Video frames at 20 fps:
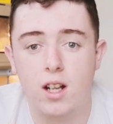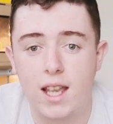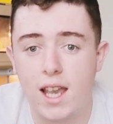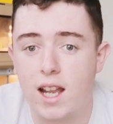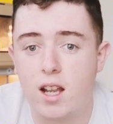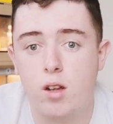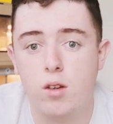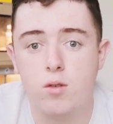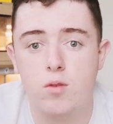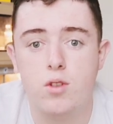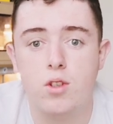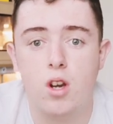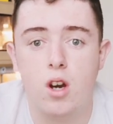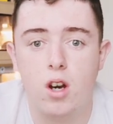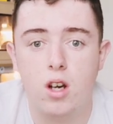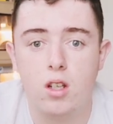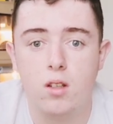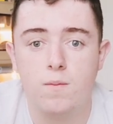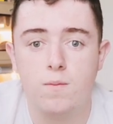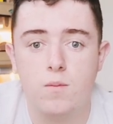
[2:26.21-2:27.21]
geckos
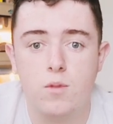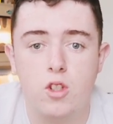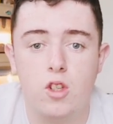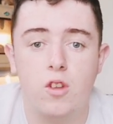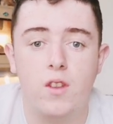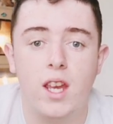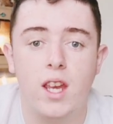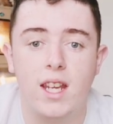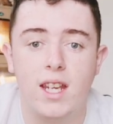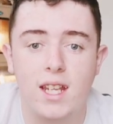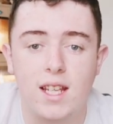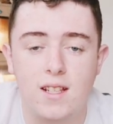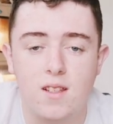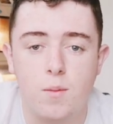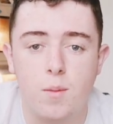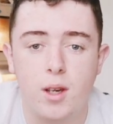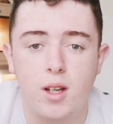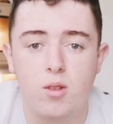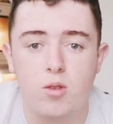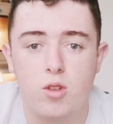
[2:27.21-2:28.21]
can't, so they need to
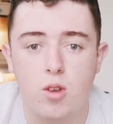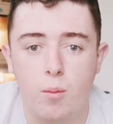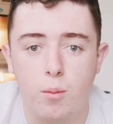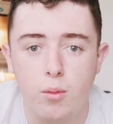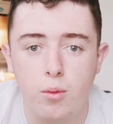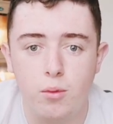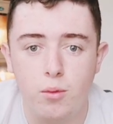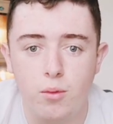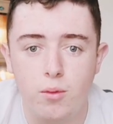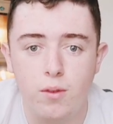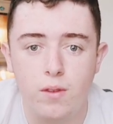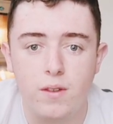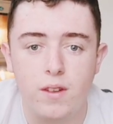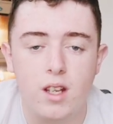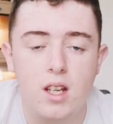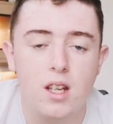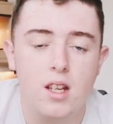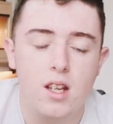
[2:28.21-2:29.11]
be able to move